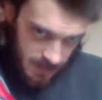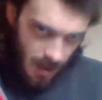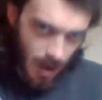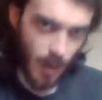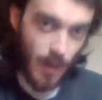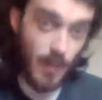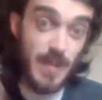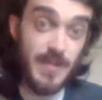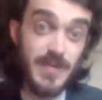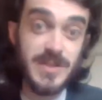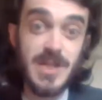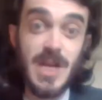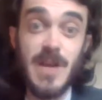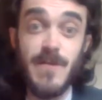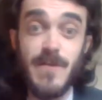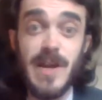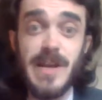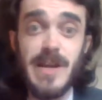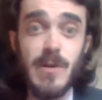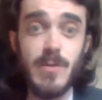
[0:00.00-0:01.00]
Oh, with the
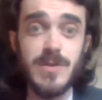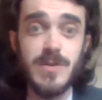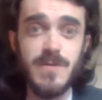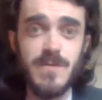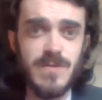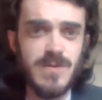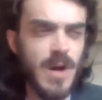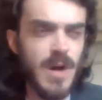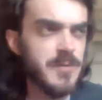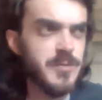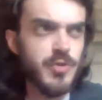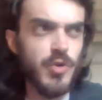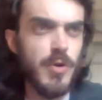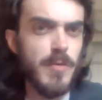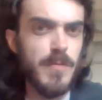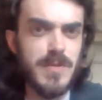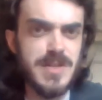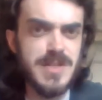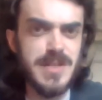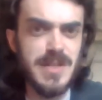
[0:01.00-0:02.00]
TV deals he
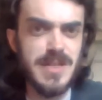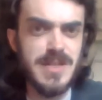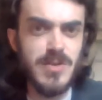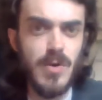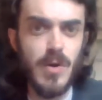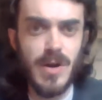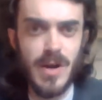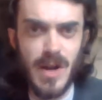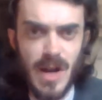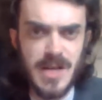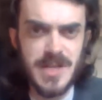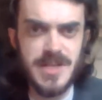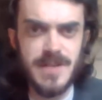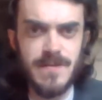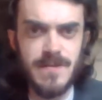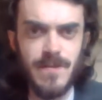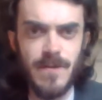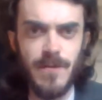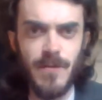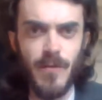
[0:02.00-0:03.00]
unscrupulously signed, let us
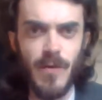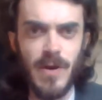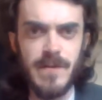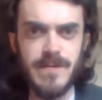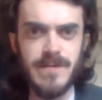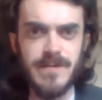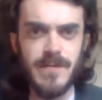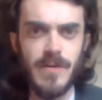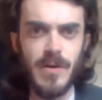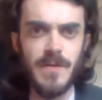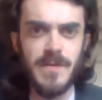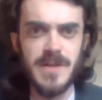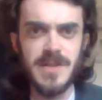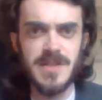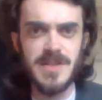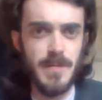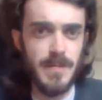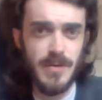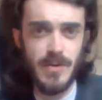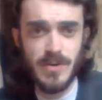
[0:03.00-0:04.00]
in for free for 5
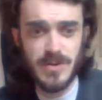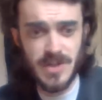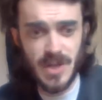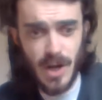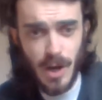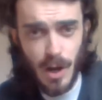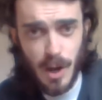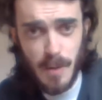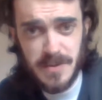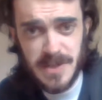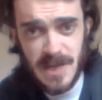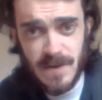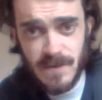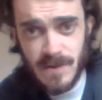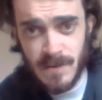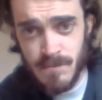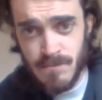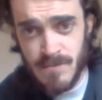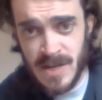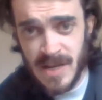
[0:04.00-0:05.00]
years then, because the clubs
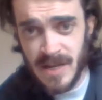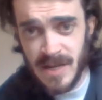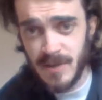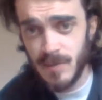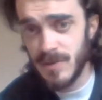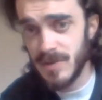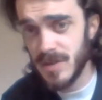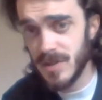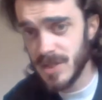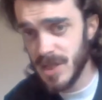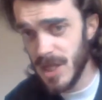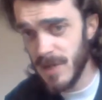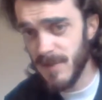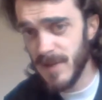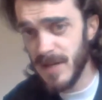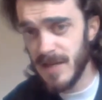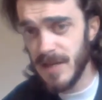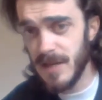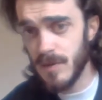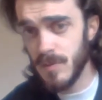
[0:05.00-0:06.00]
even admitted with the
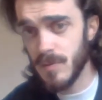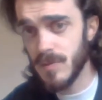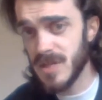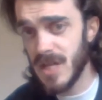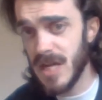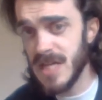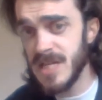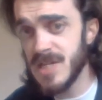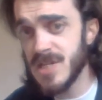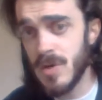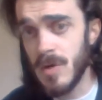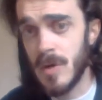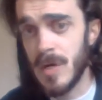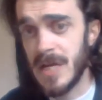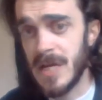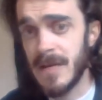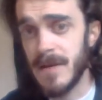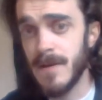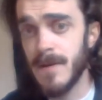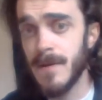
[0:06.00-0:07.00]
TV deals they
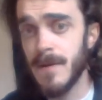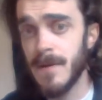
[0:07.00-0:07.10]
signed,